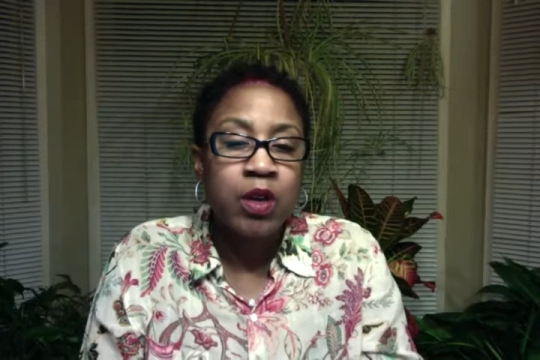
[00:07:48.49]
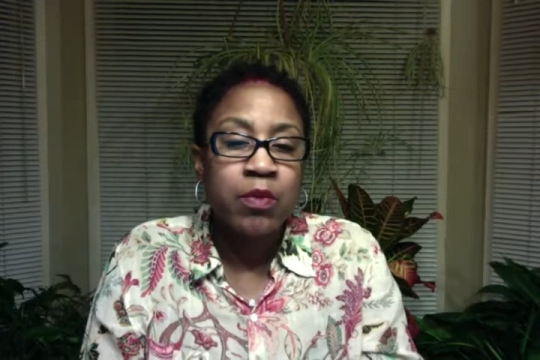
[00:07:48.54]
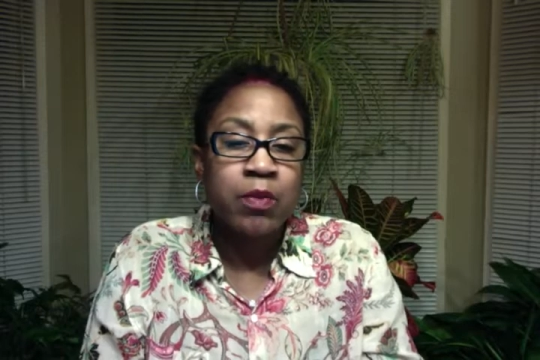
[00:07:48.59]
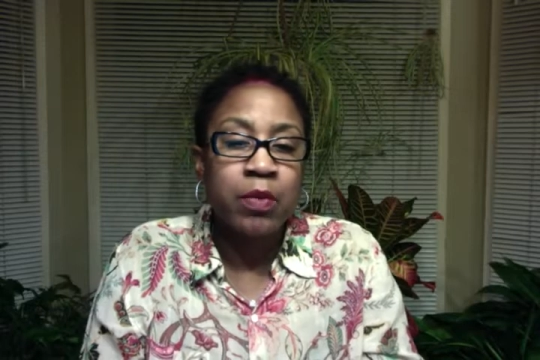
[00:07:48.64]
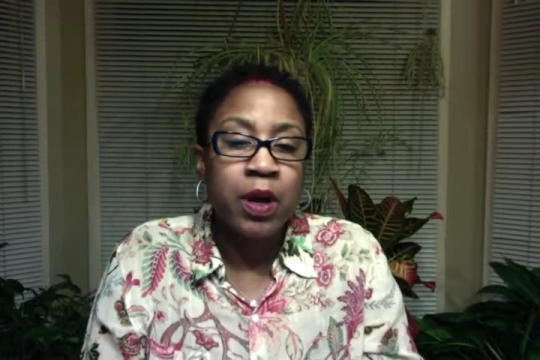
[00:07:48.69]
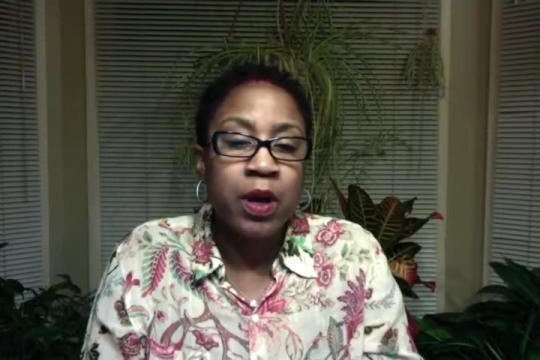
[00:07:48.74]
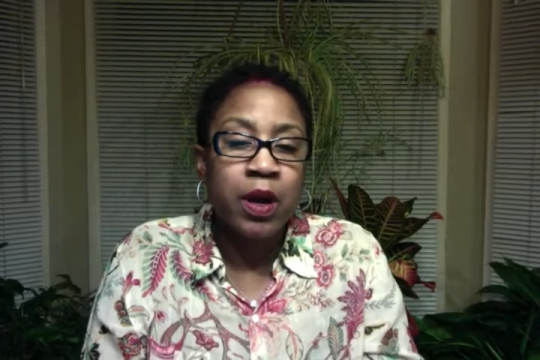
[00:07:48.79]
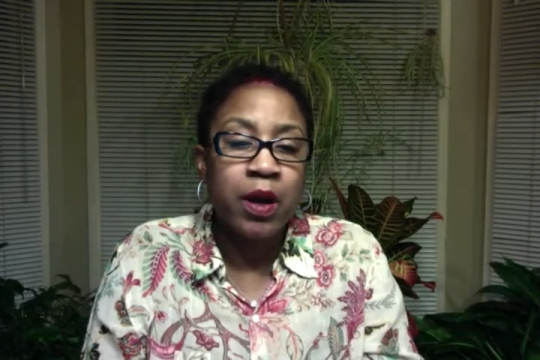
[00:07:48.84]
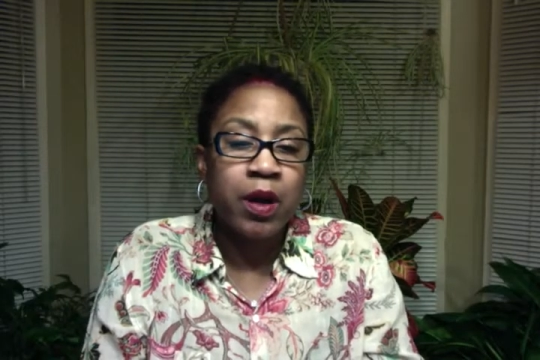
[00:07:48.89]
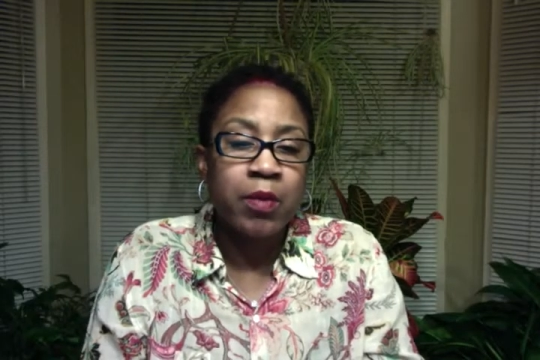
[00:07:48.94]

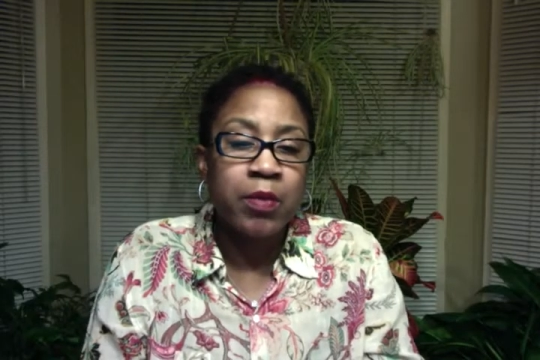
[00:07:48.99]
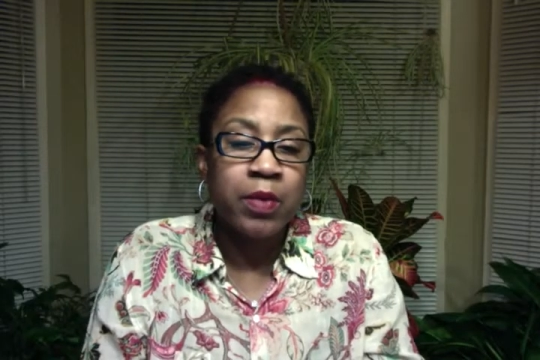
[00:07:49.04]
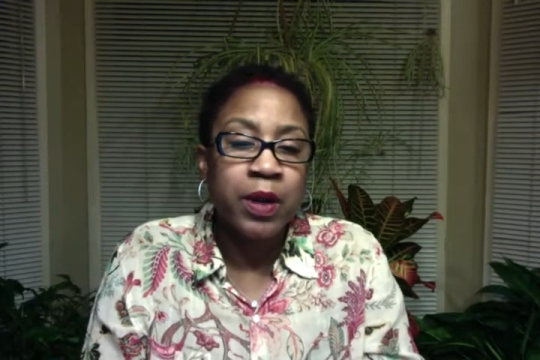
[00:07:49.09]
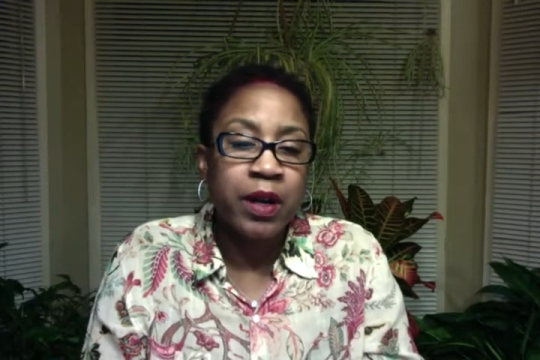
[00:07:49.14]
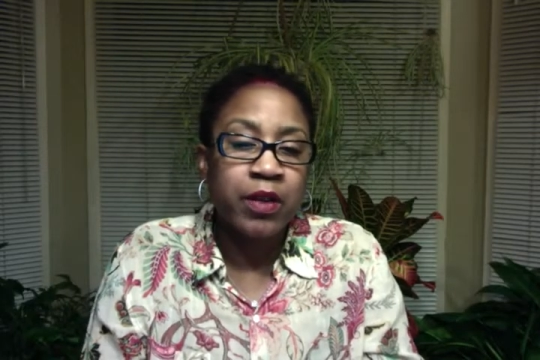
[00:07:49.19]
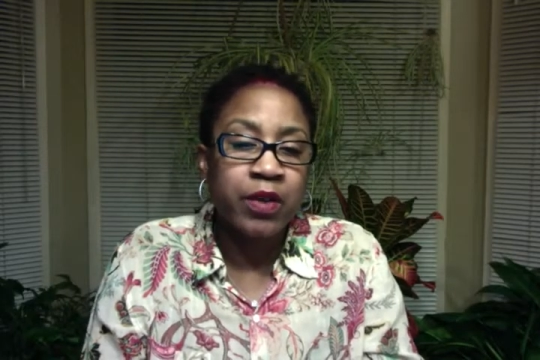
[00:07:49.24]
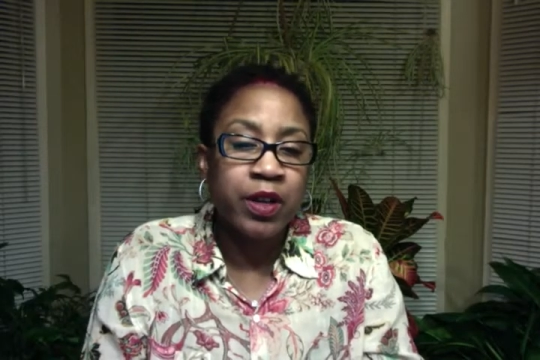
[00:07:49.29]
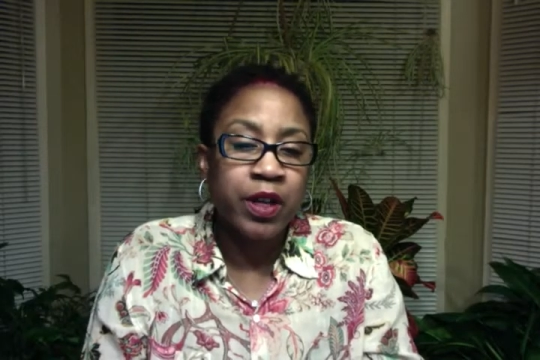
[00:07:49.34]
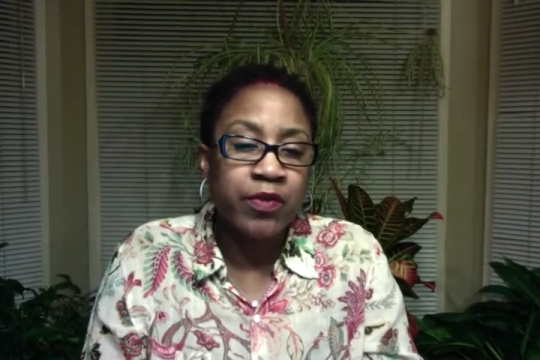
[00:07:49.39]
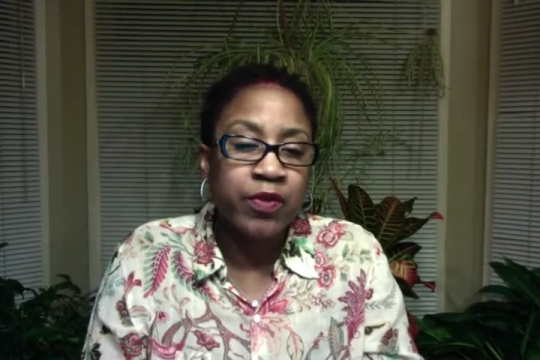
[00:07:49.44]
But
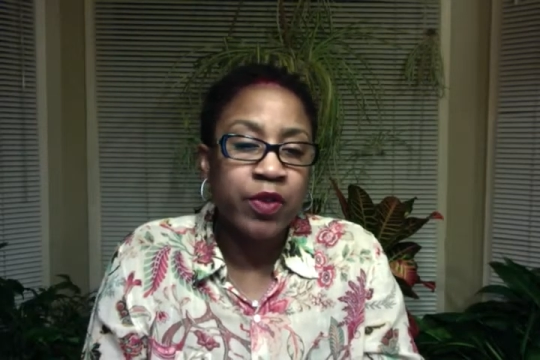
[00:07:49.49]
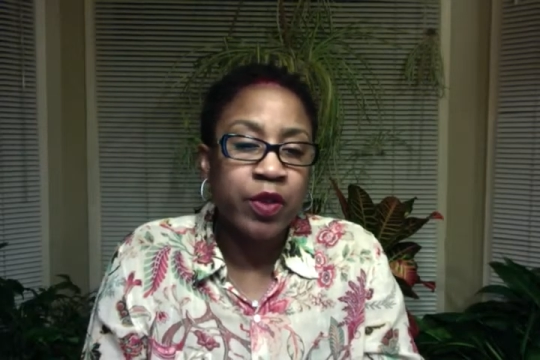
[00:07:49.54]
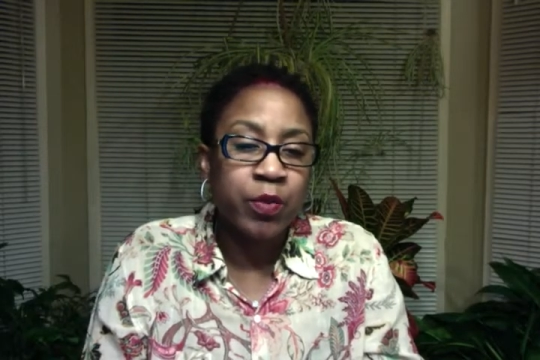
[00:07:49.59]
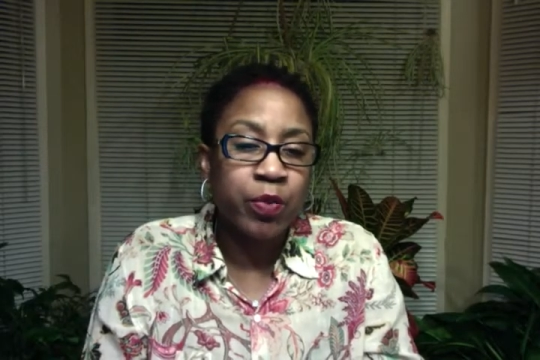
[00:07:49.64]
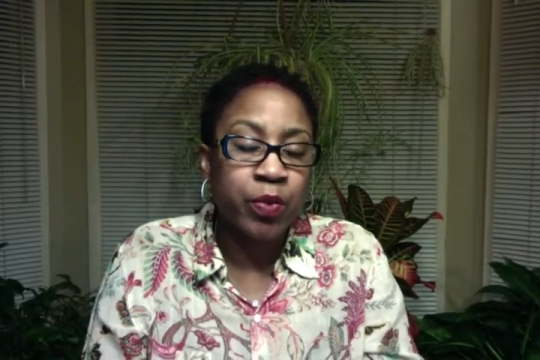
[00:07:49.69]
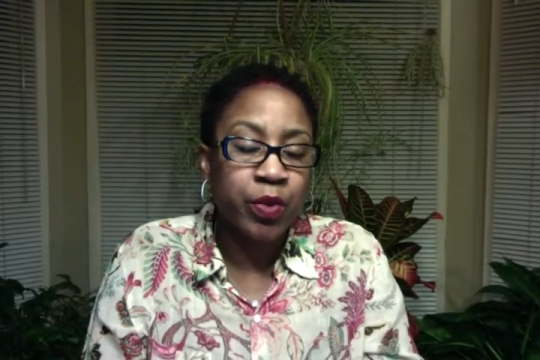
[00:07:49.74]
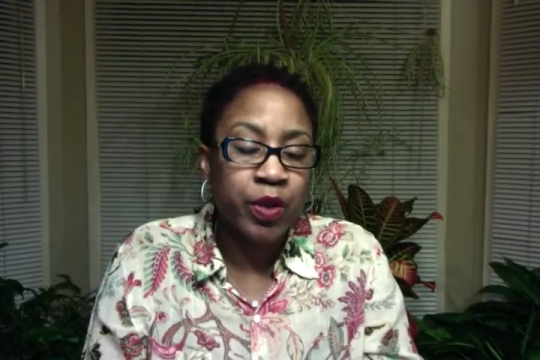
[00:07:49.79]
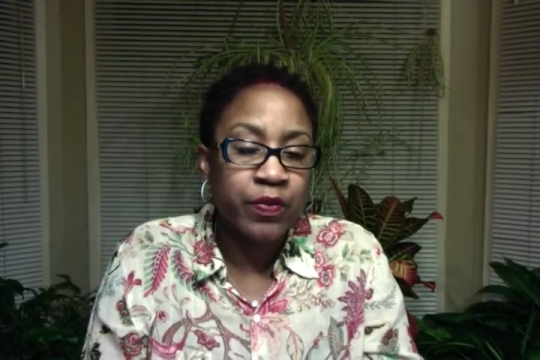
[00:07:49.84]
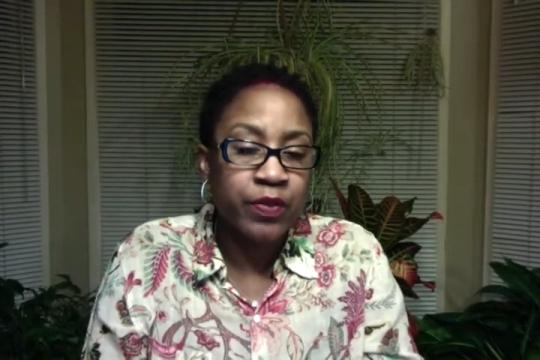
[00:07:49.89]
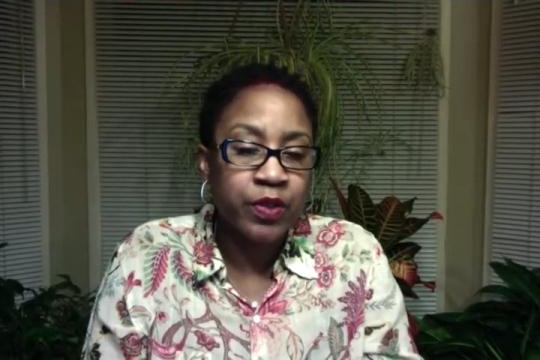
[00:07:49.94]
I'll give you a
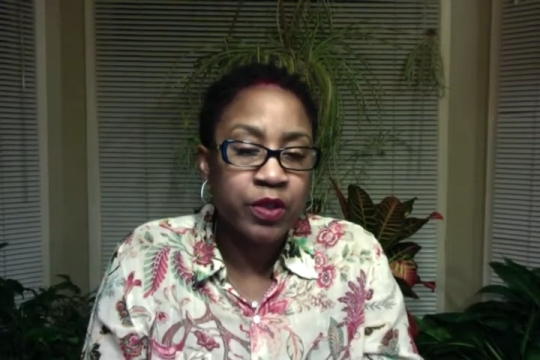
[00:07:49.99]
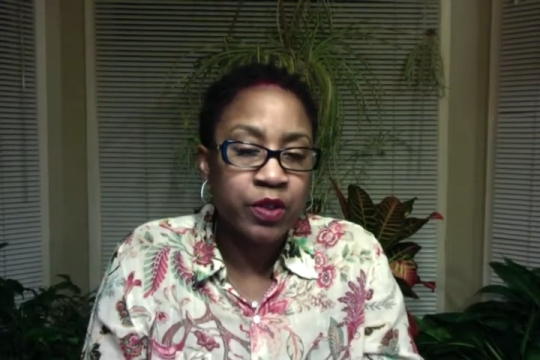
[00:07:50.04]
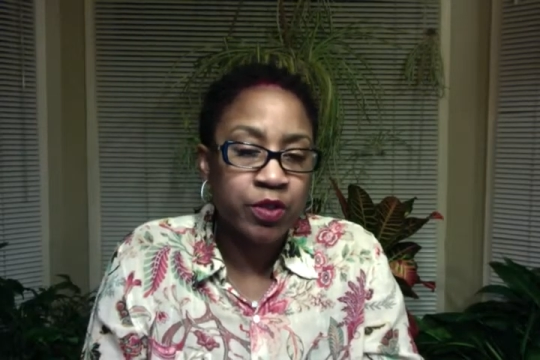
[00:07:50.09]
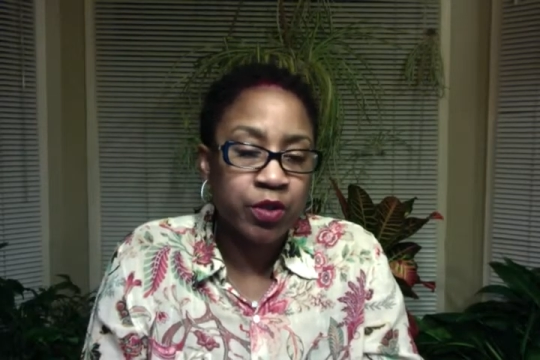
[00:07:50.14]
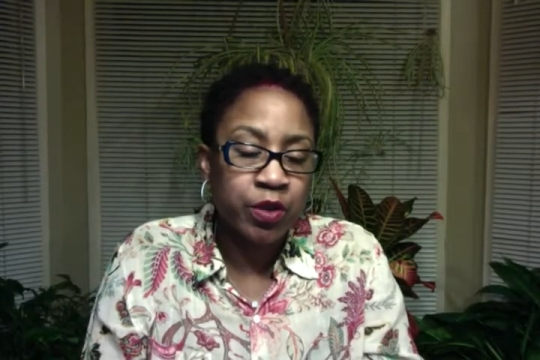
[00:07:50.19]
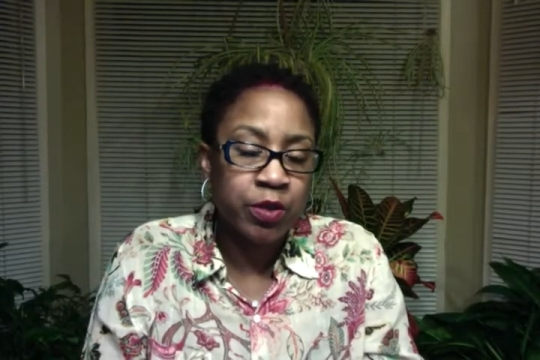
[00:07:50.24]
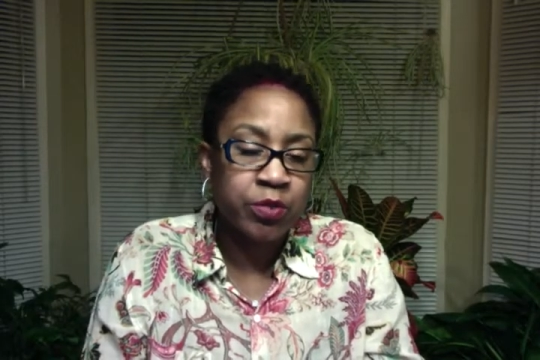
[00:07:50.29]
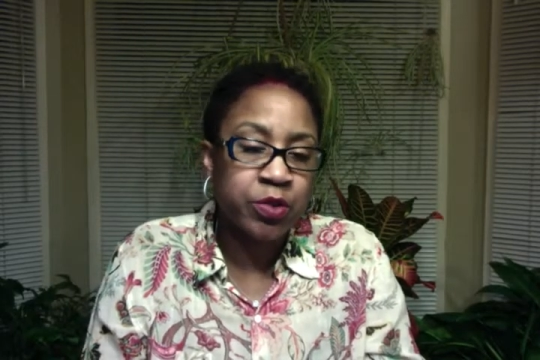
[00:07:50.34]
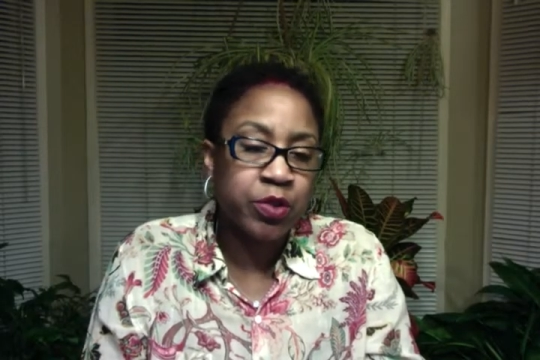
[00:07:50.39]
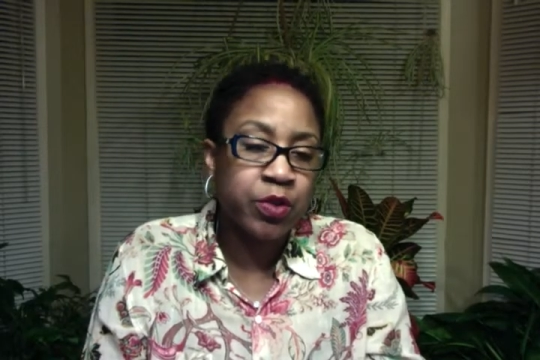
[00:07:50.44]
brief
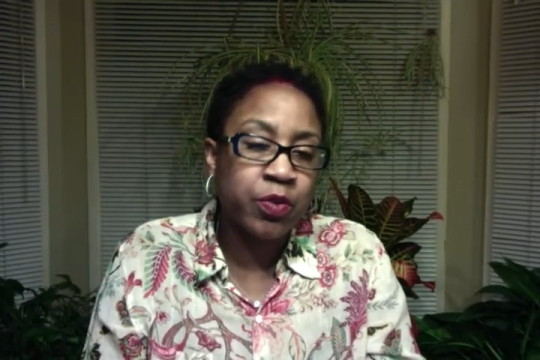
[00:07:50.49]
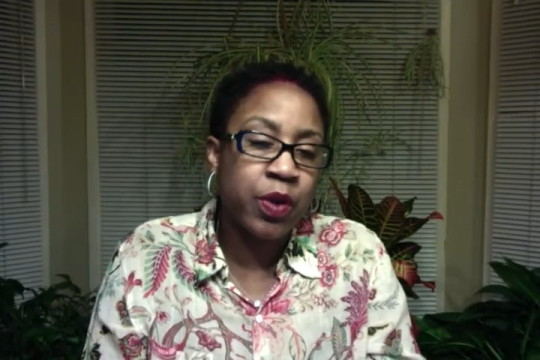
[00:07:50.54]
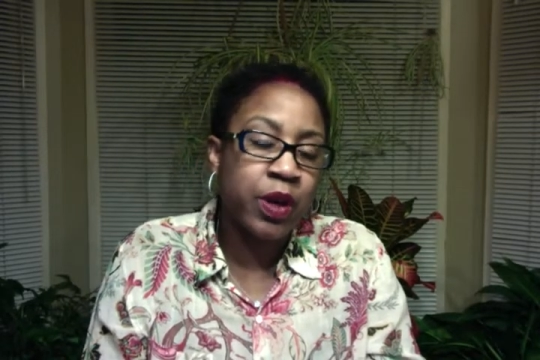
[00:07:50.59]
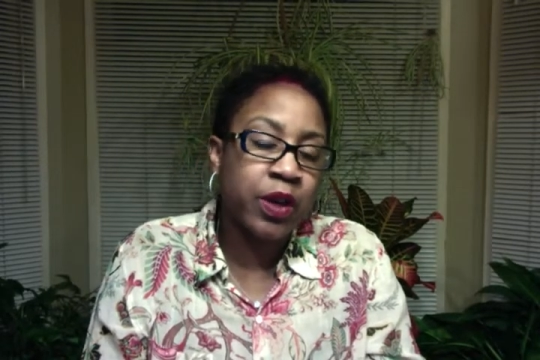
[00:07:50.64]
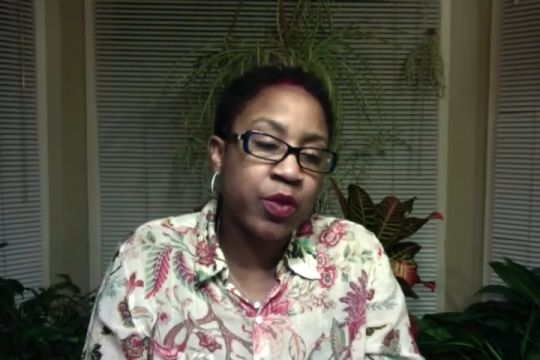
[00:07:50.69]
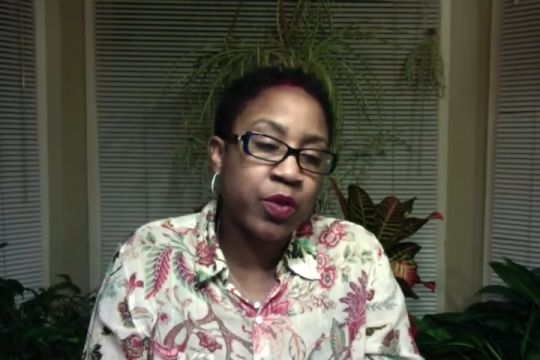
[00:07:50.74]
description right